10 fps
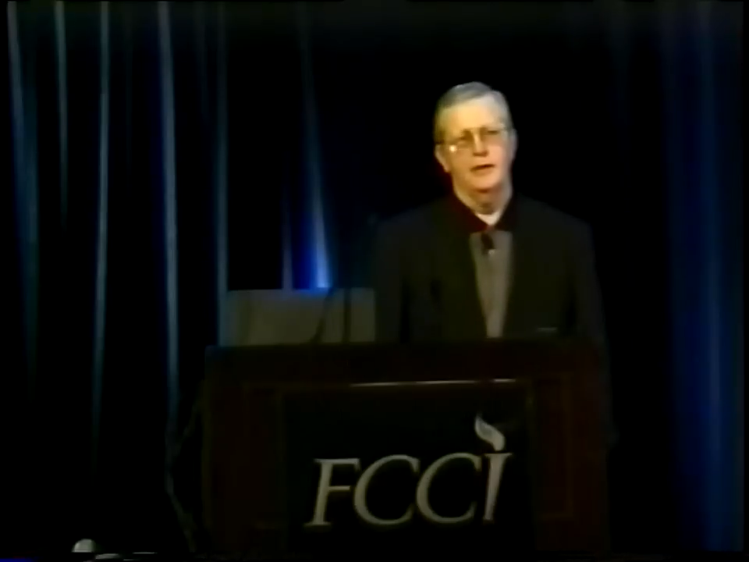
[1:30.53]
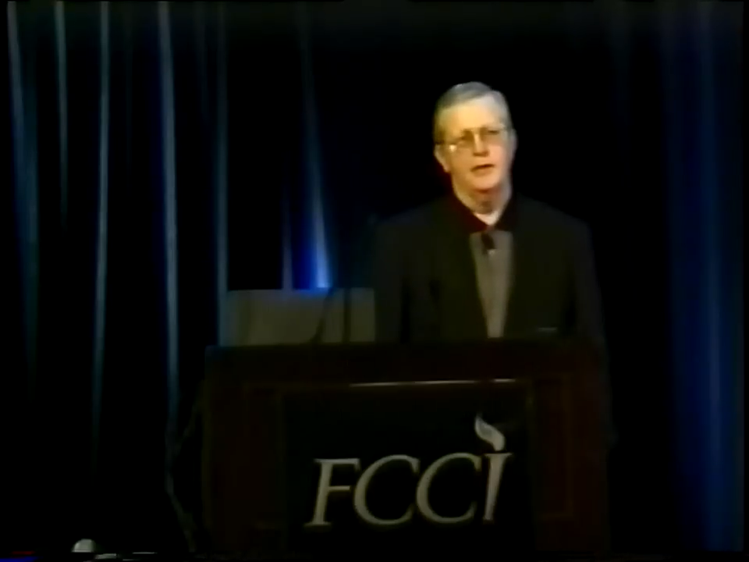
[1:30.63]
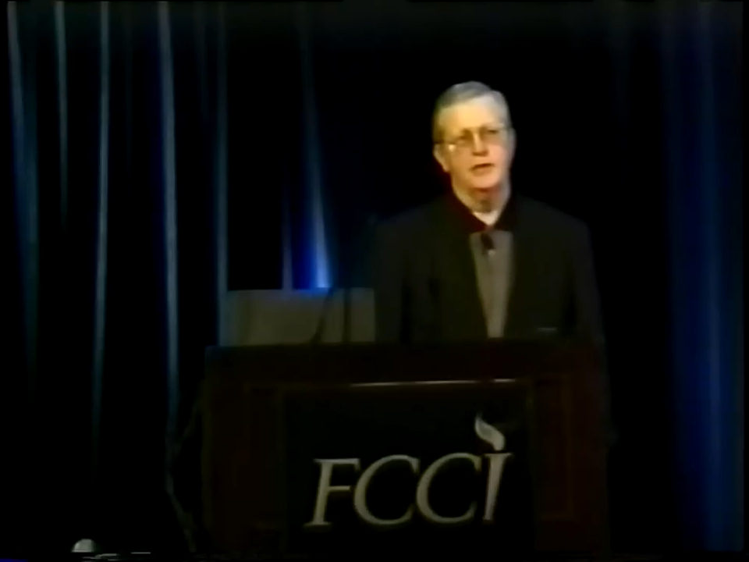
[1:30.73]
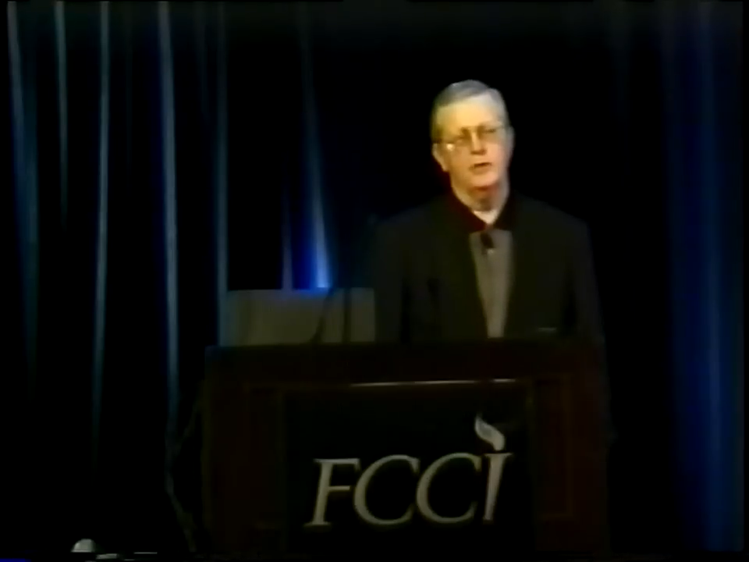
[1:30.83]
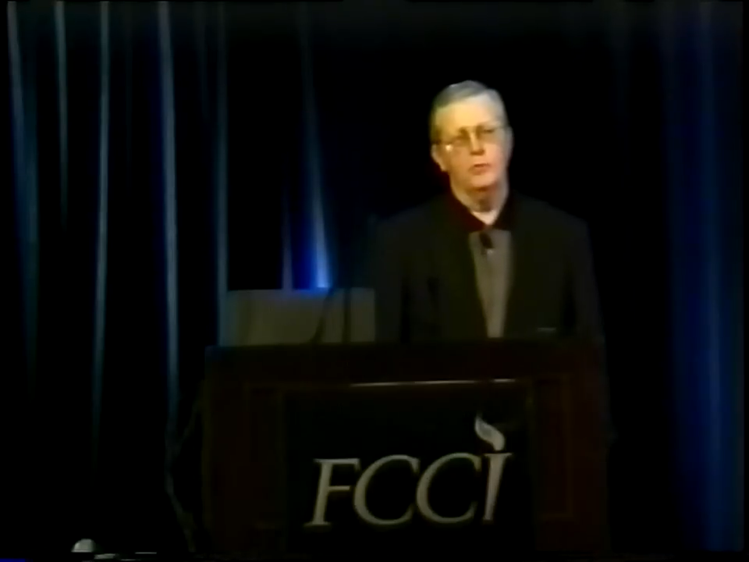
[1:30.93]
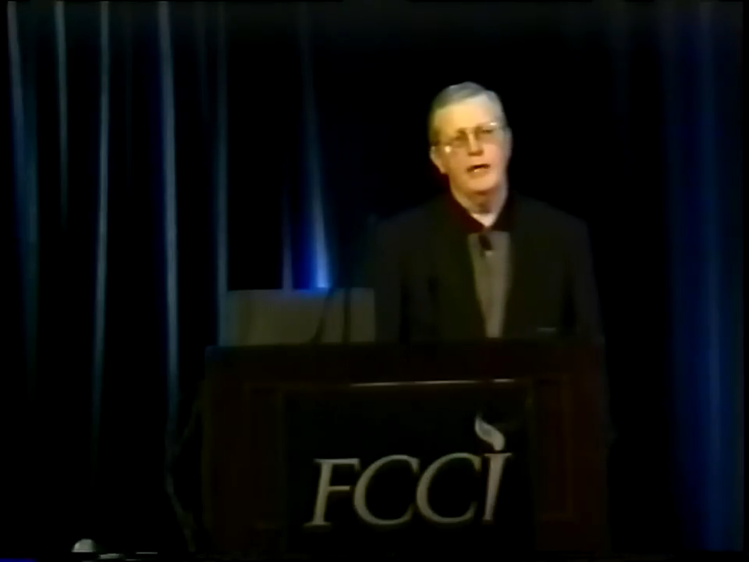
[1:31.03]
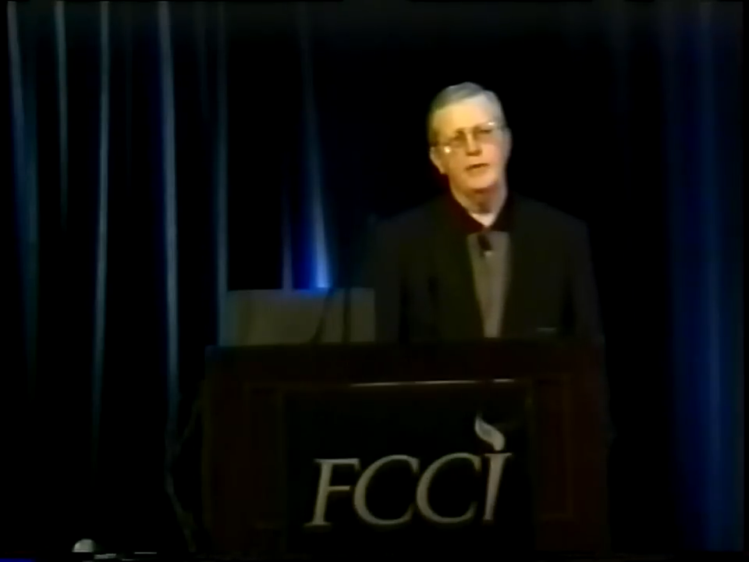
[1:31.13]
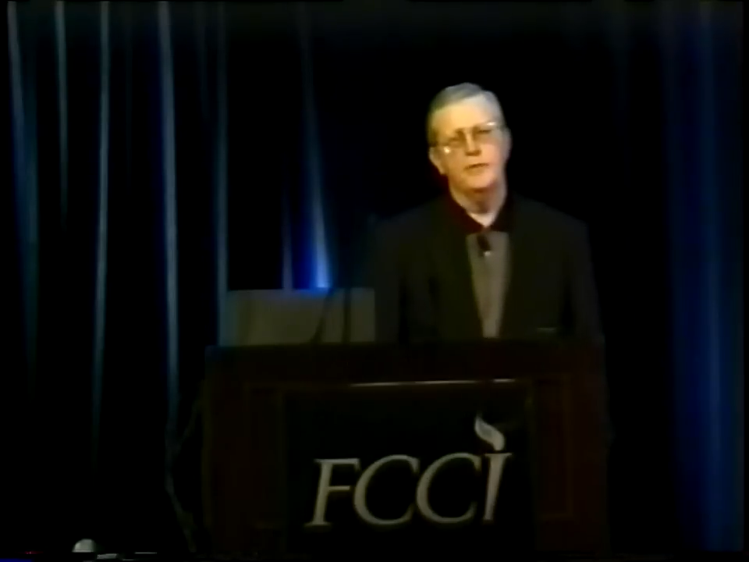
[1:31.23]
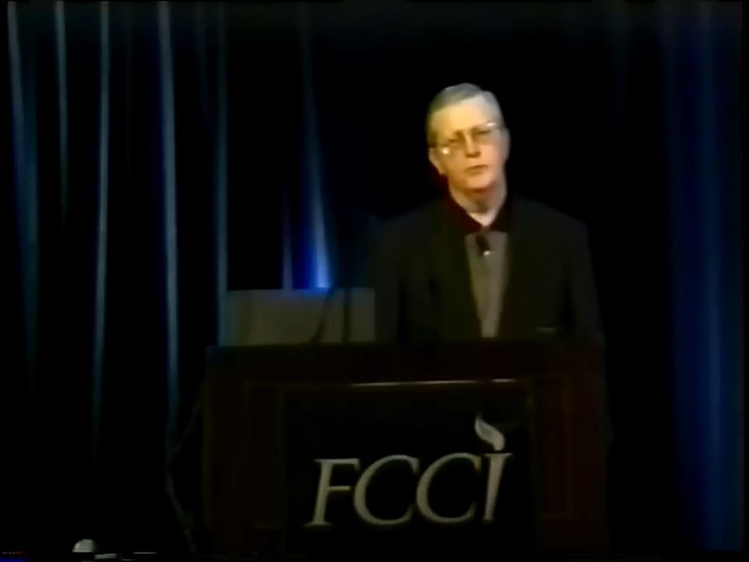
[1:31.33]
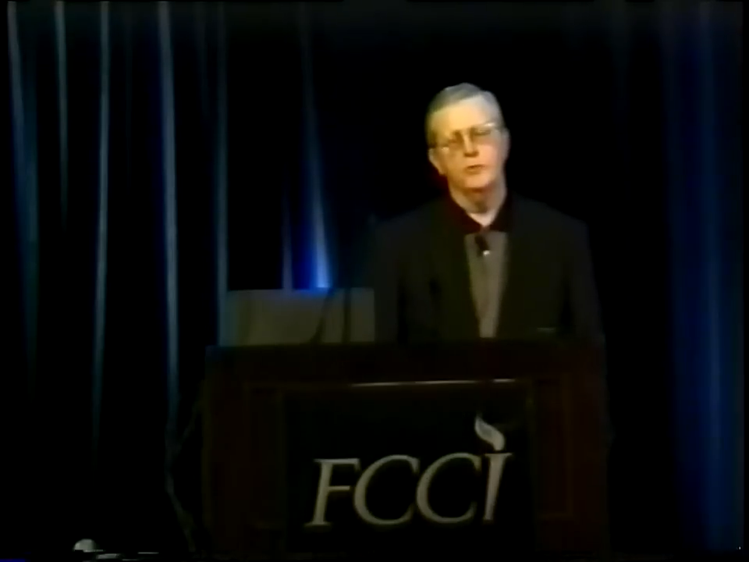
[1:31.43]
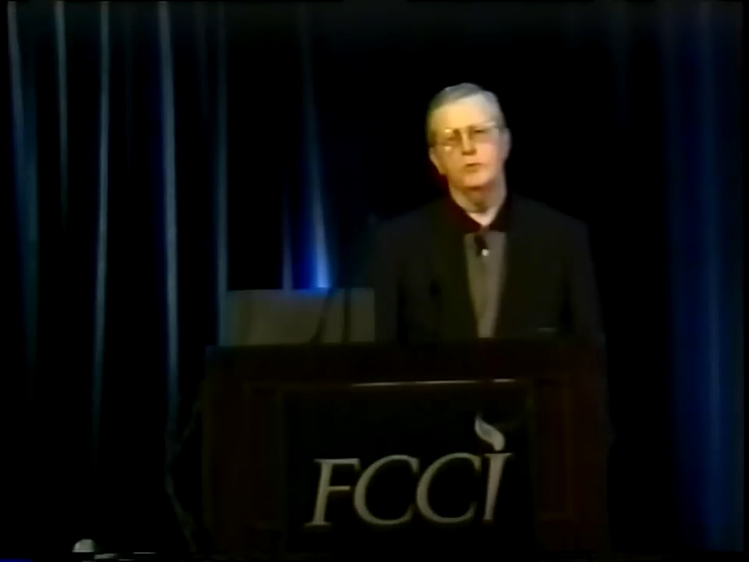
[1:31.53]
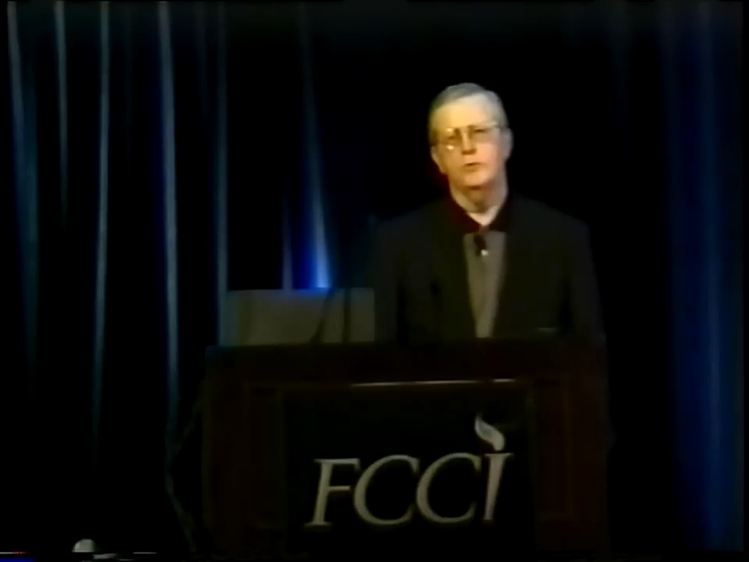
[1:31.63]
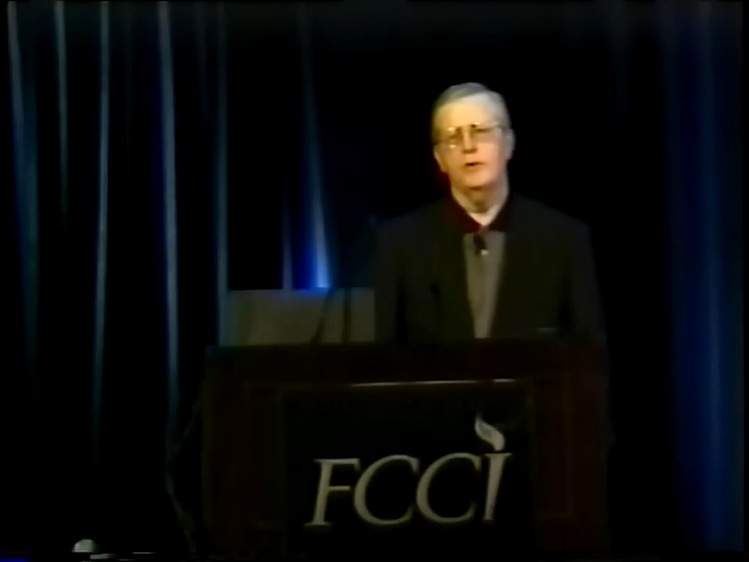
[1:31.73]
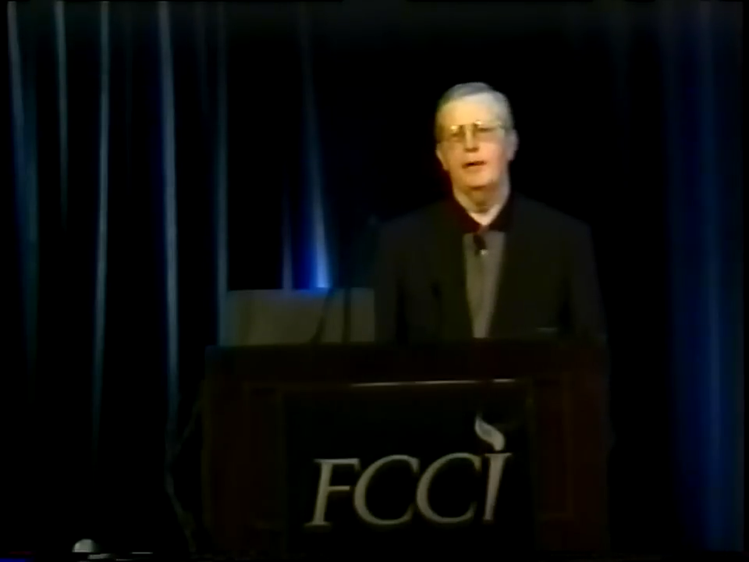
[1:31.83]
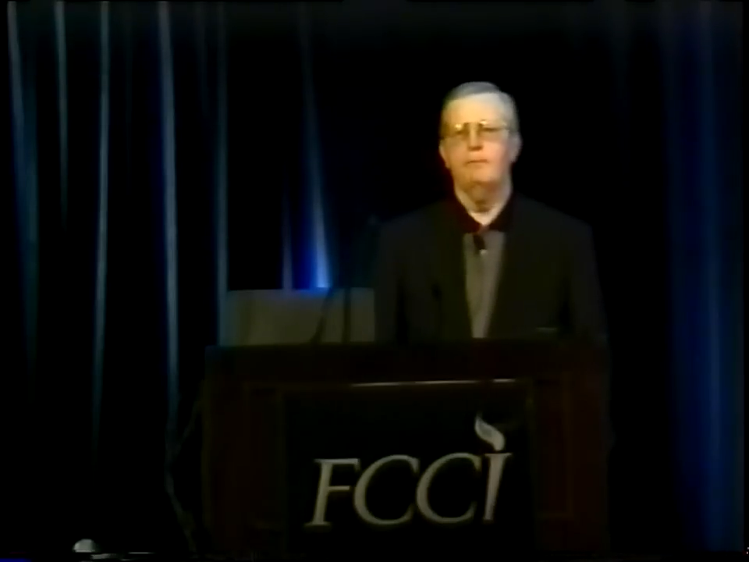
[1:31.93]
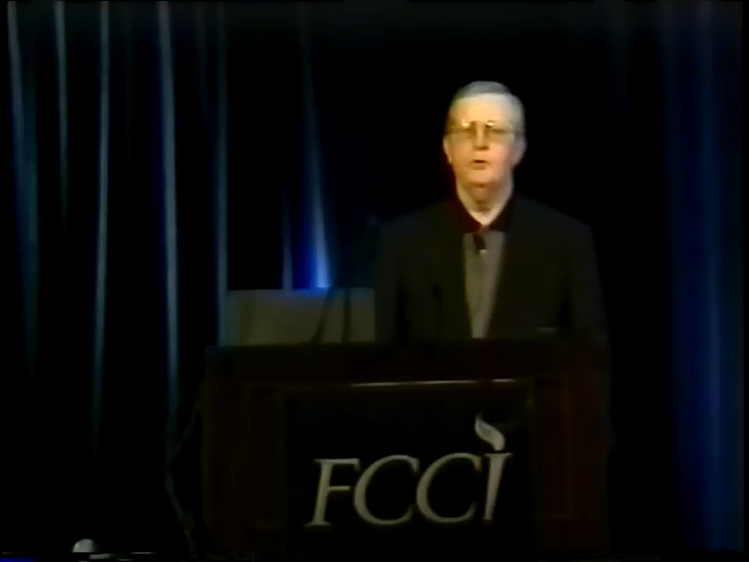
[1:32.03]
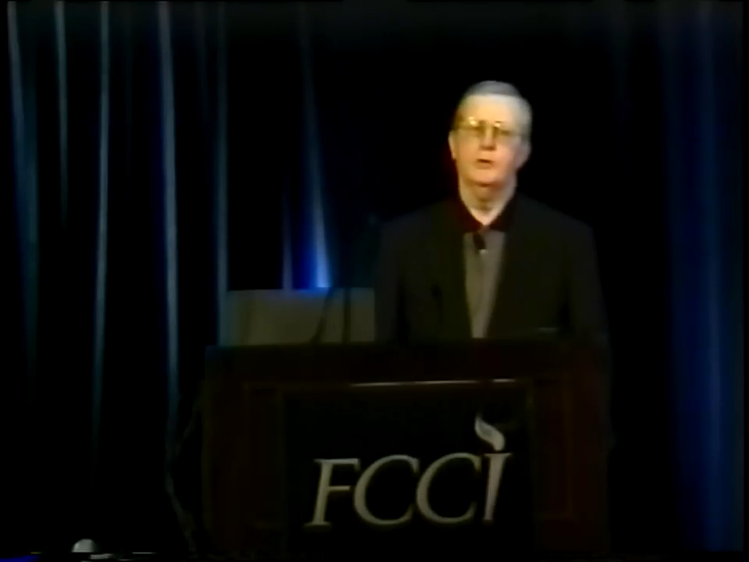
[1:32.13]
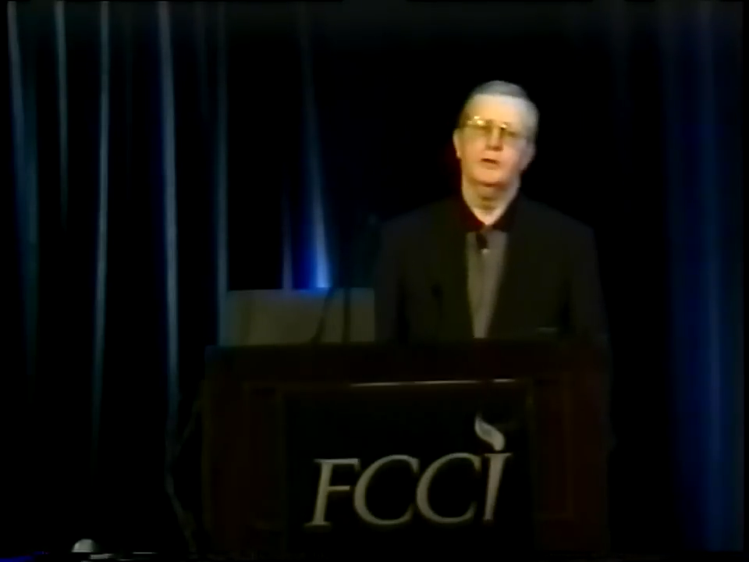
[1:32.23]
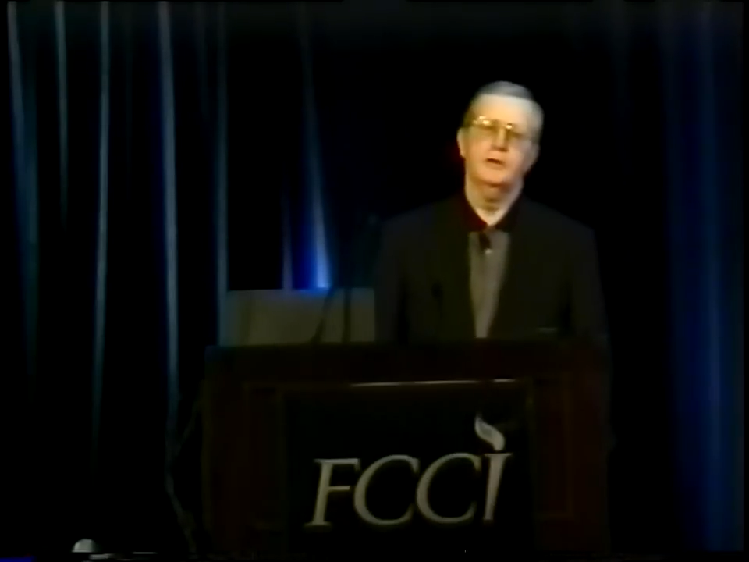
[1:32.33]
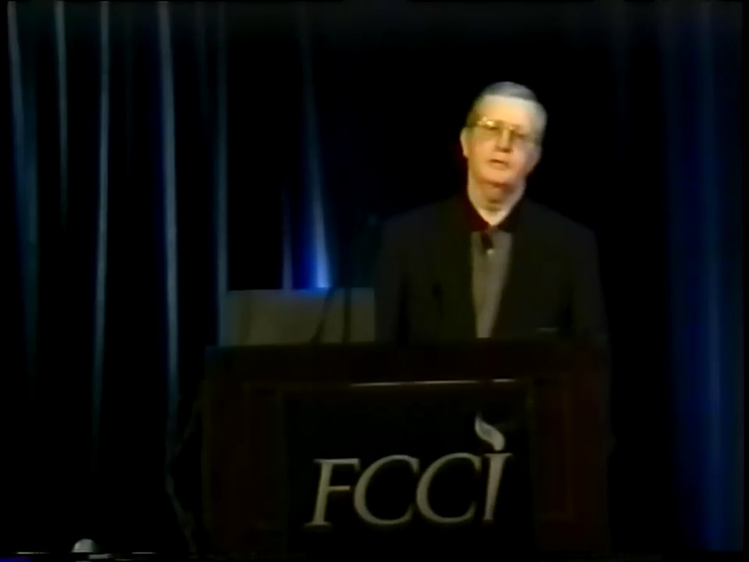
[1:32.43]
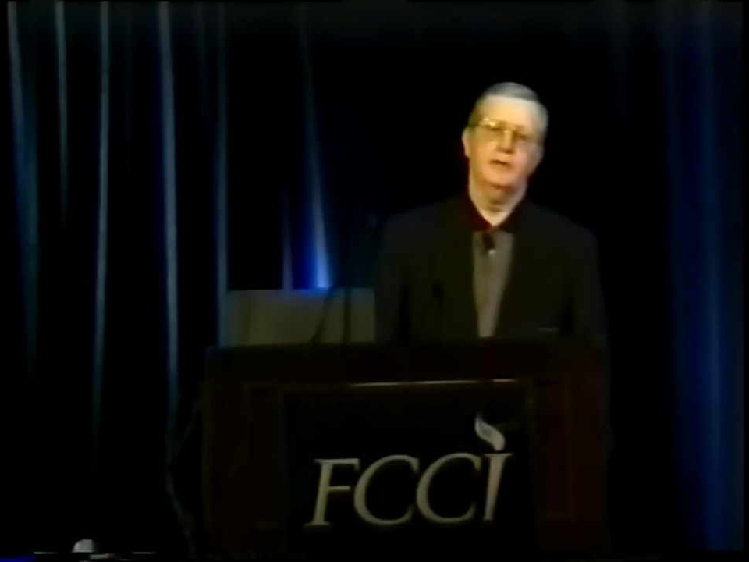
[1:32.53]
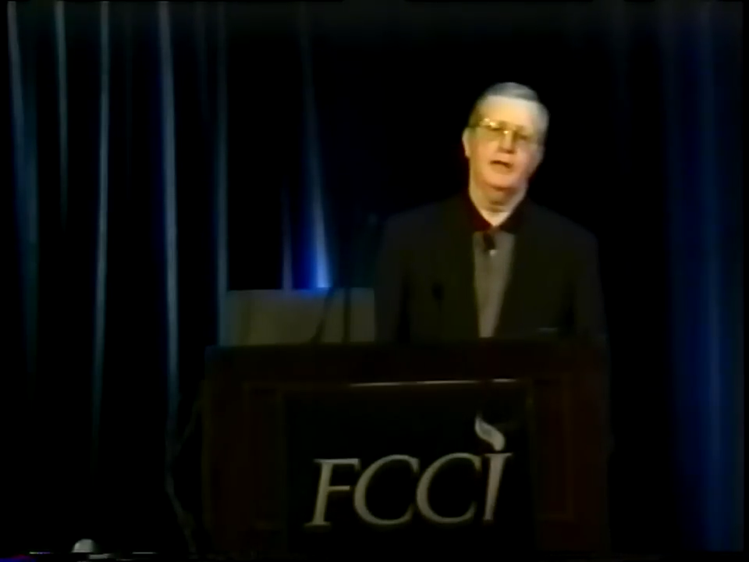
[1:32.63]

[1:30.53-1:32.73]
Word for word: As I read through that book and,